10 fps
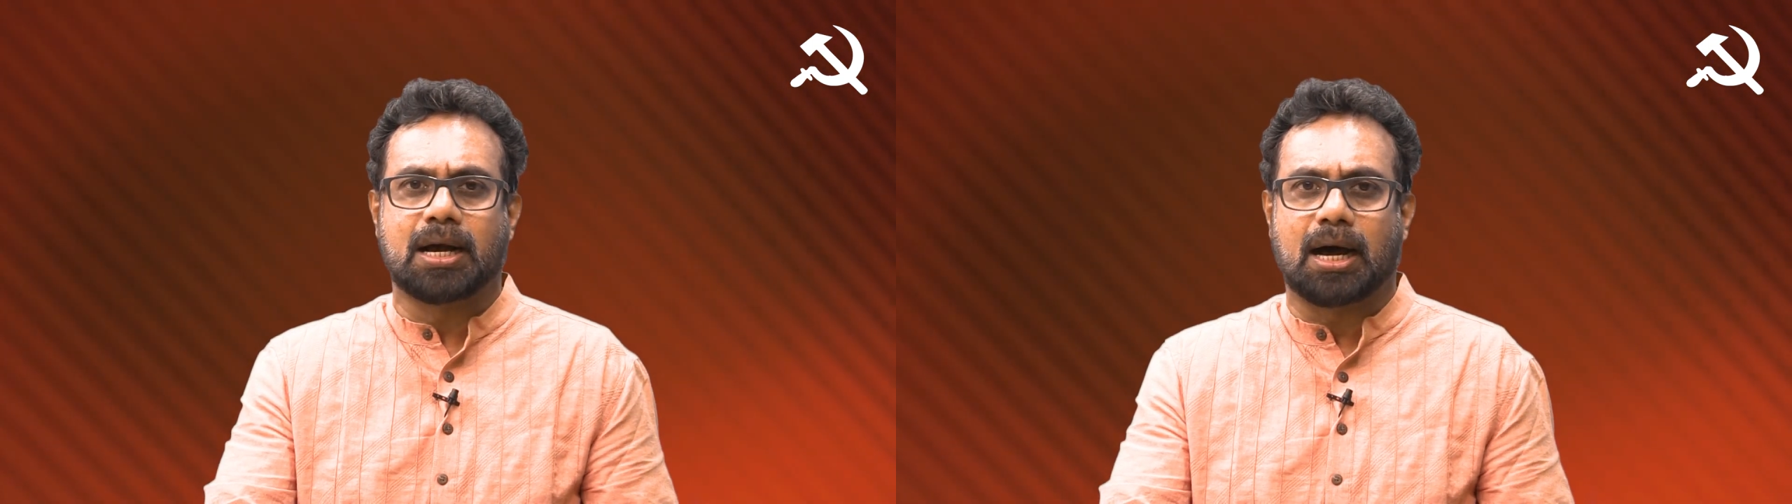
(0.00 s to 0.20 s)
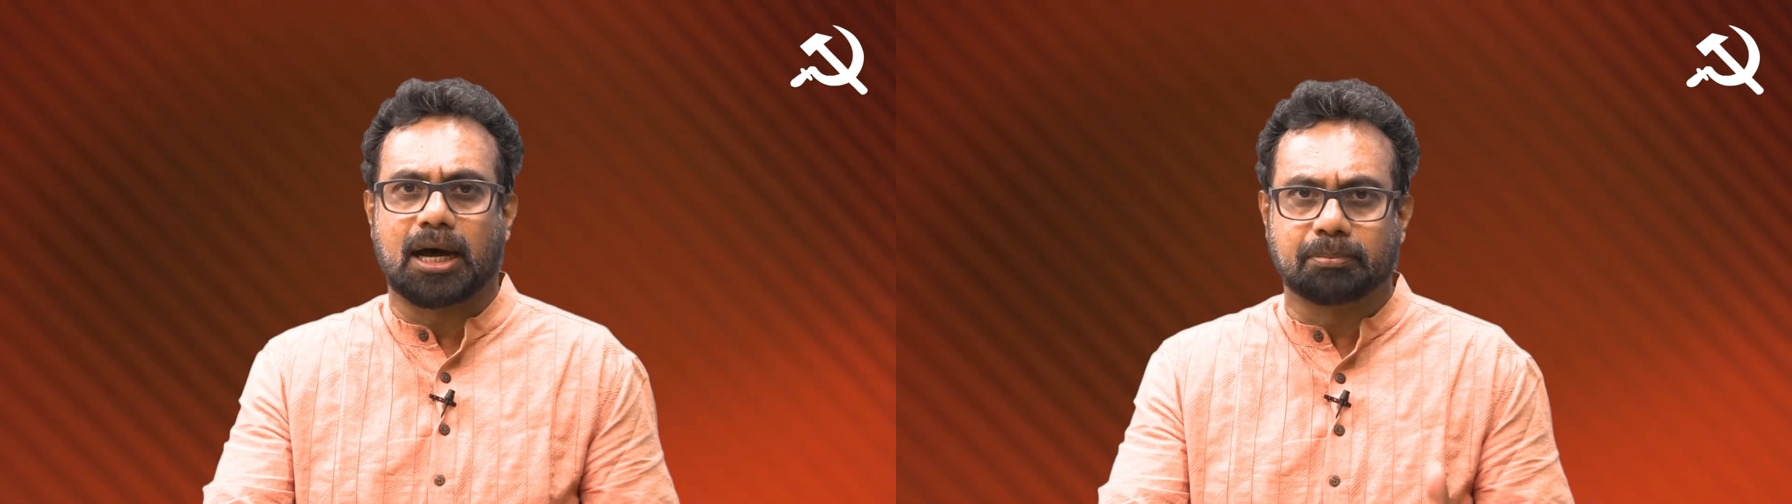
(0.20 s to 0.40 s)

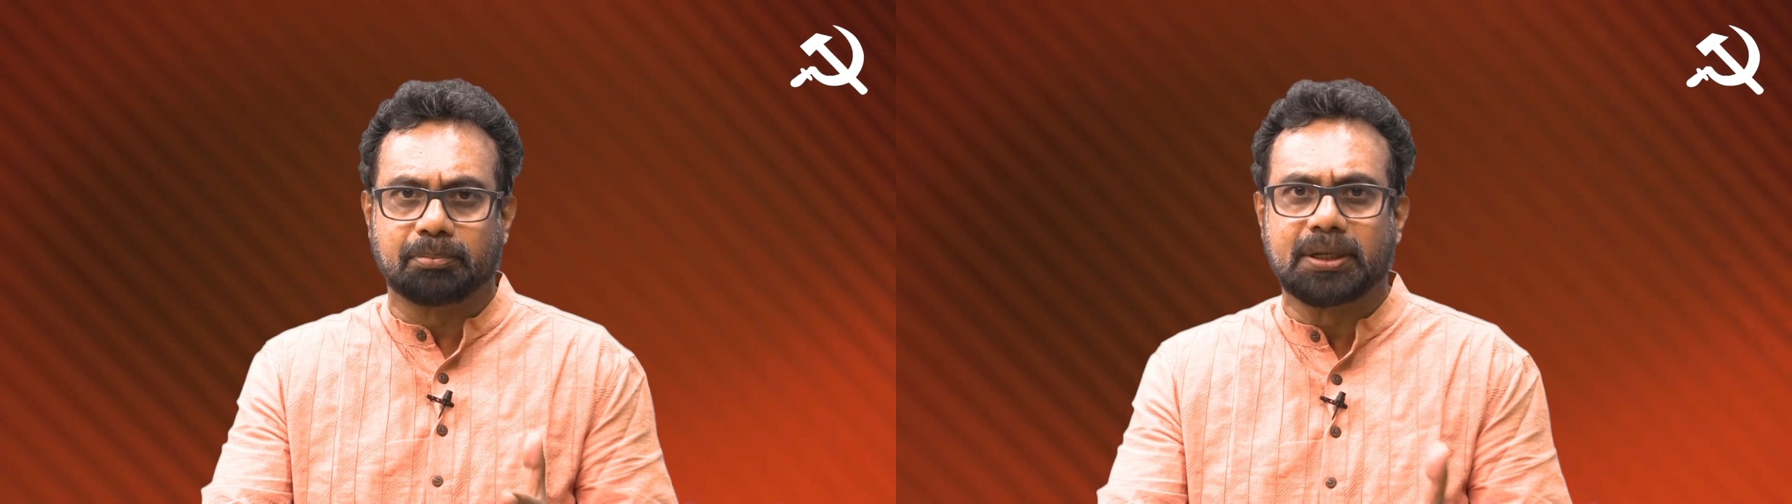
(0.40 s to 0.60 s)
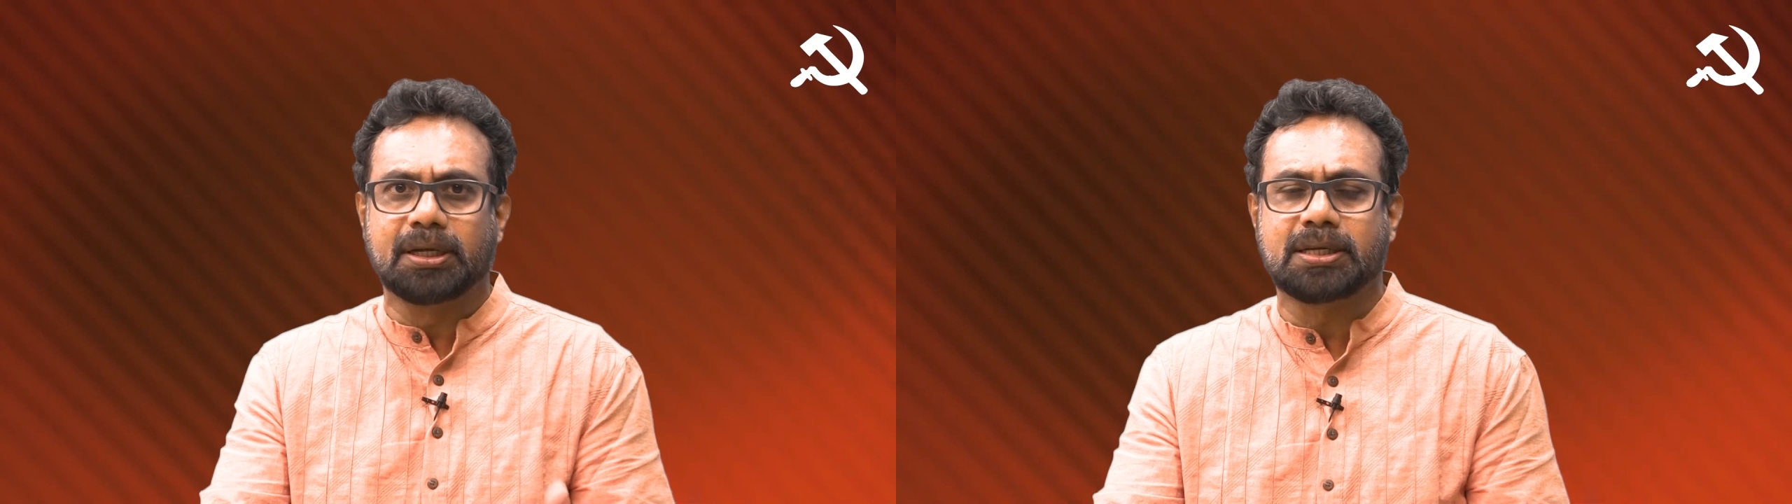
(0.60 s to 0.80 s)
are
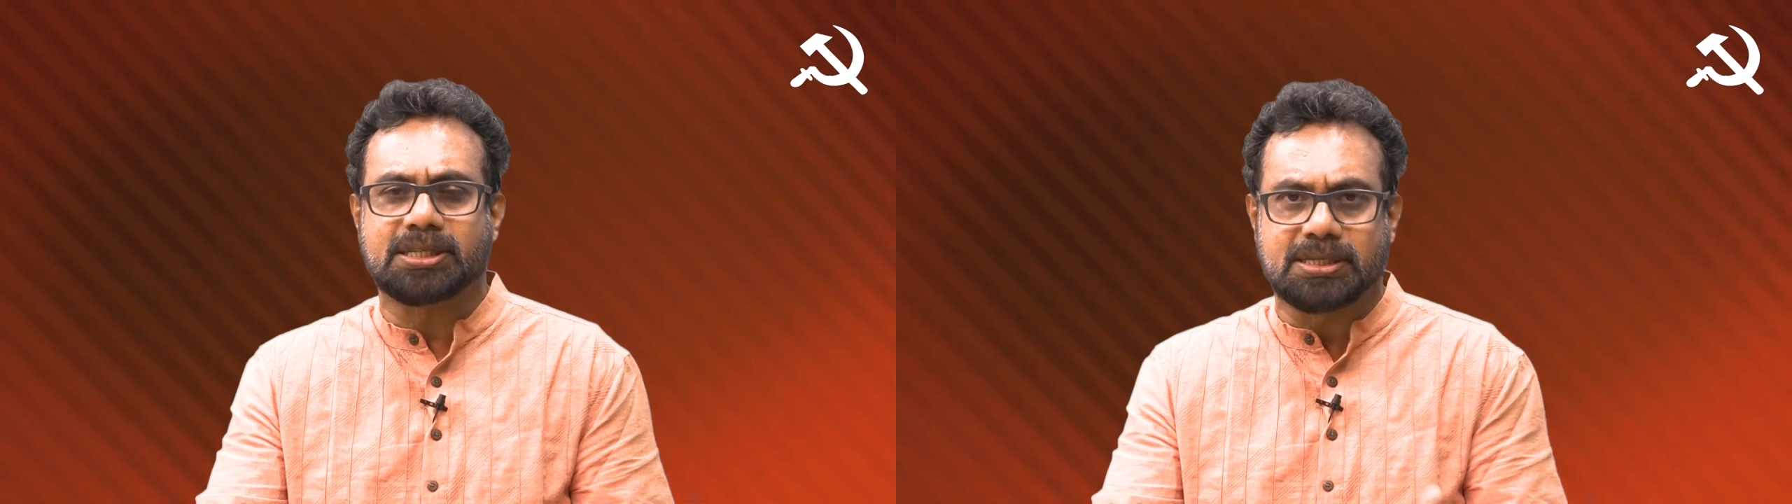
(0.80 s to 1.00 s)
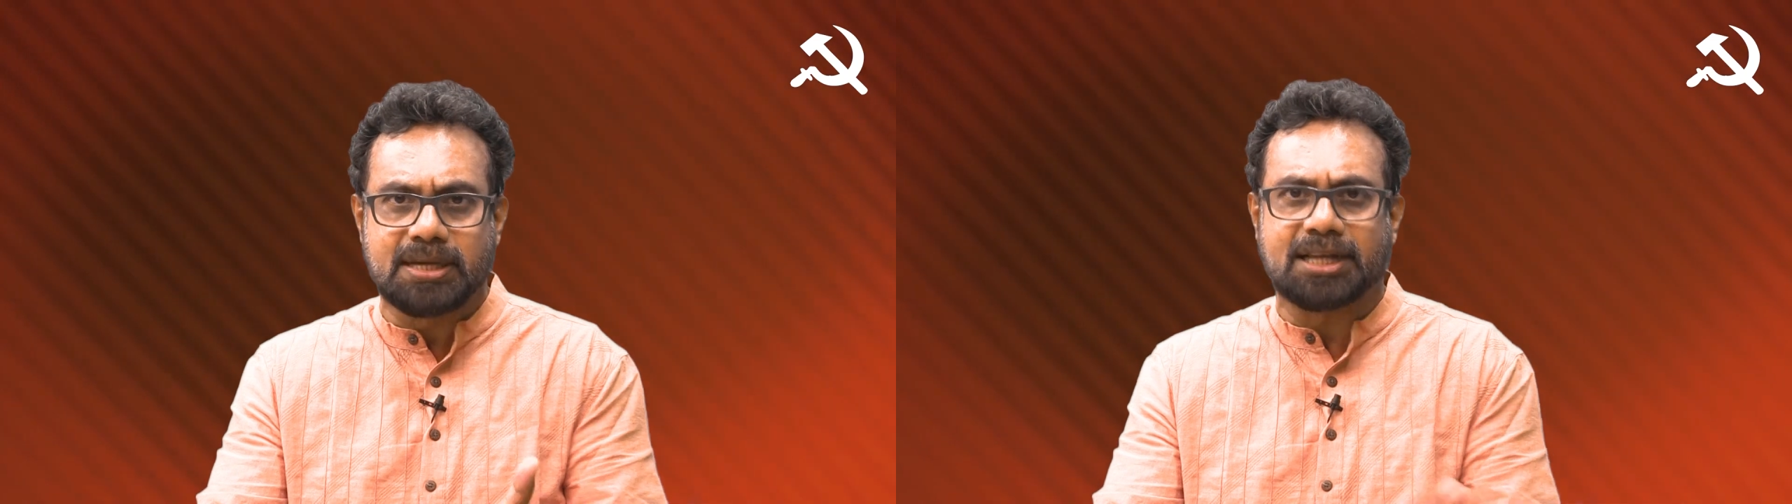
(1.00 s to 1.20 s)
being
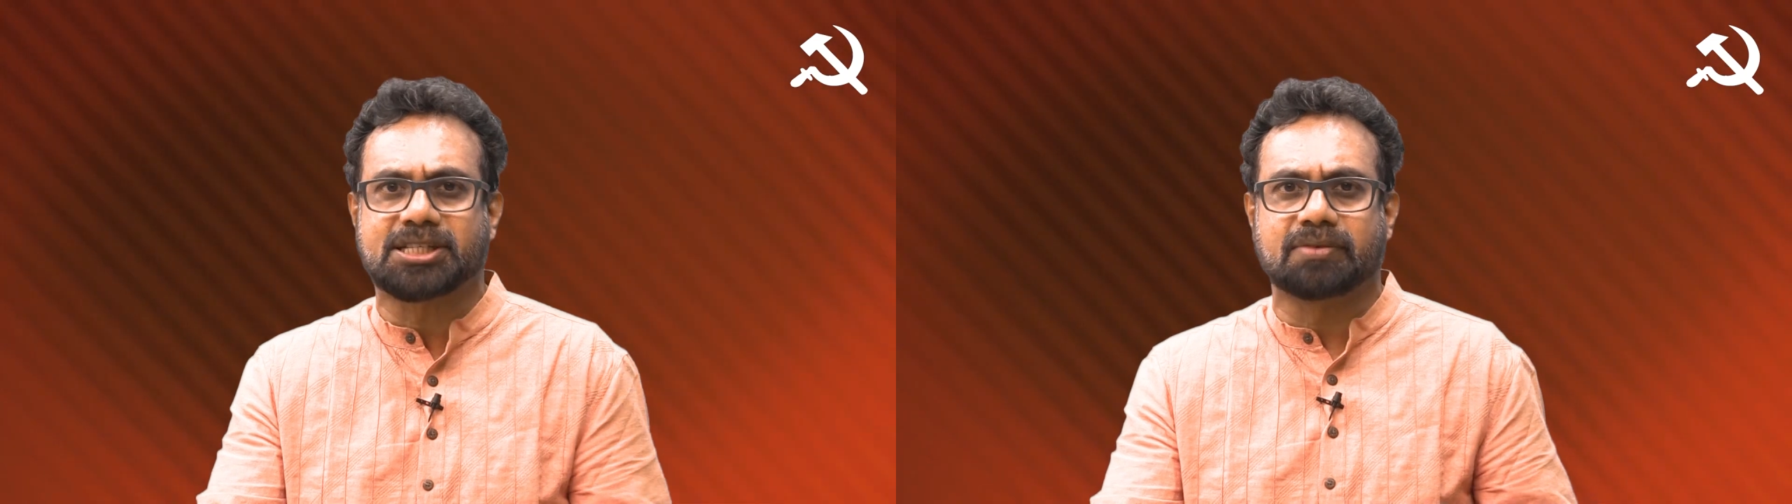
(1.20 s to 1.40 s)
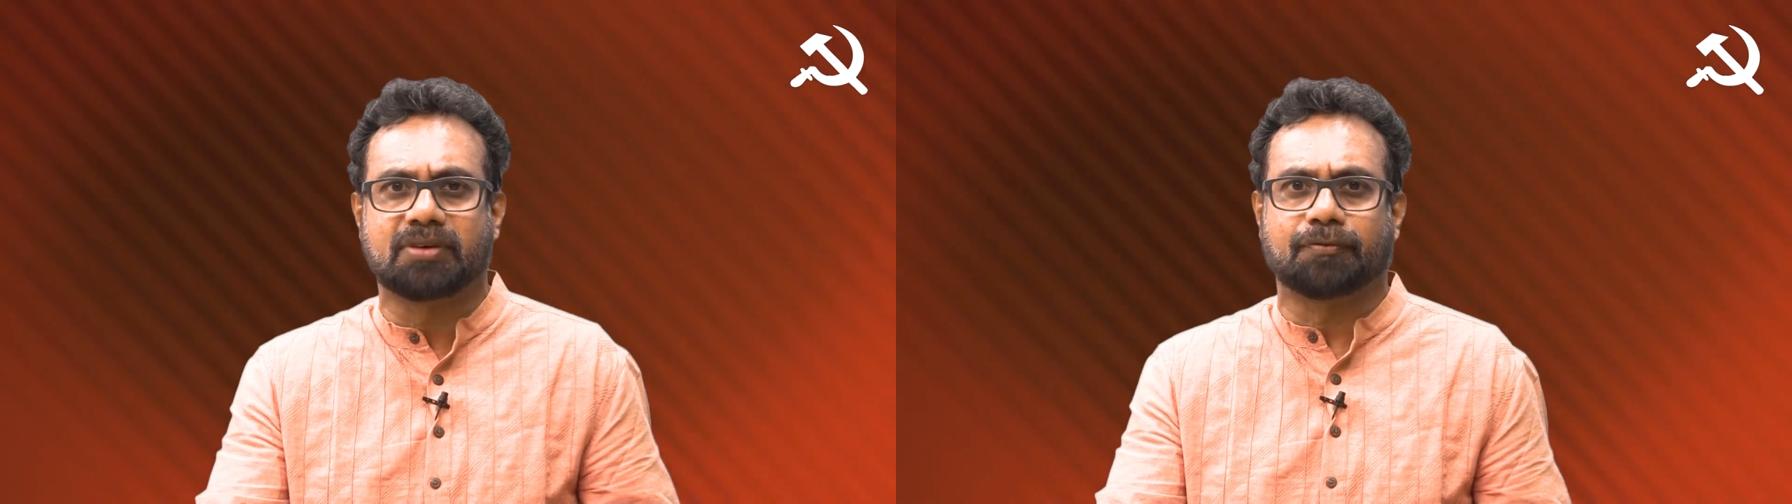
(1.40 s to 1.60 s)

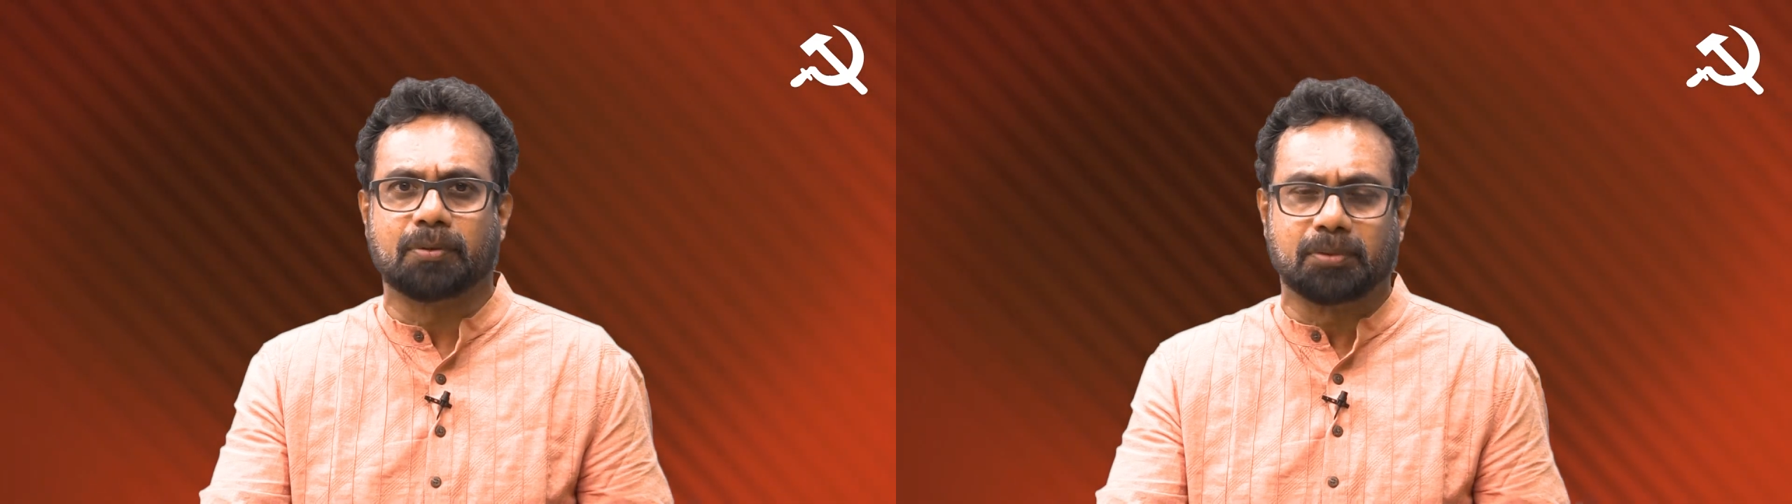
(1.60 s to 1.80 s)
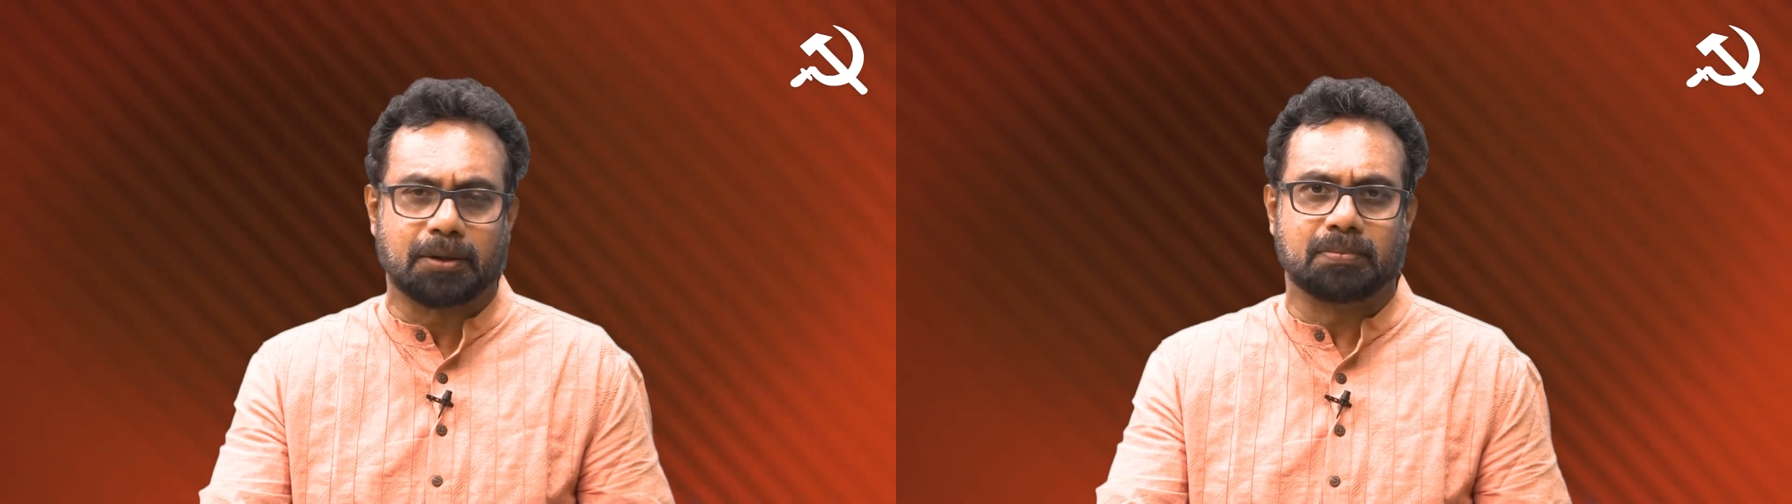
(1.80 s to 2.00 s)
snatched away
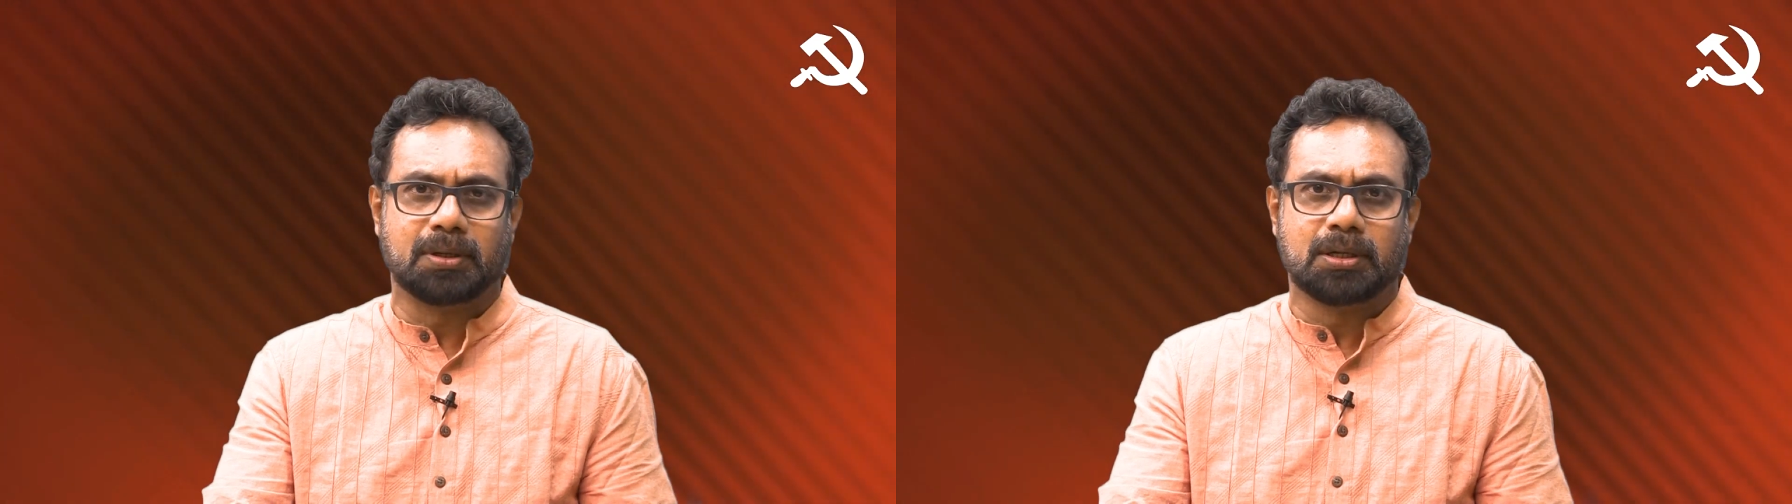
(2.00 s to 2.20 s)
from them.